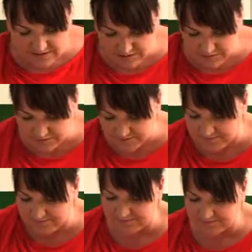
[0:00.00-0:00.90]
So,
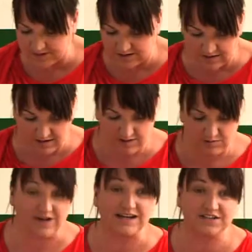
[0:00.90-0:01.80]

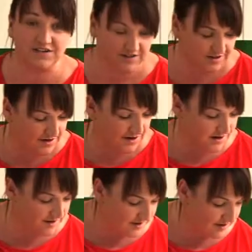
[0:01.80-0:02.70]
what I do
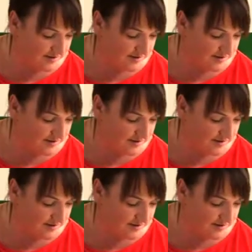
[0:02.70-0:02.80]
now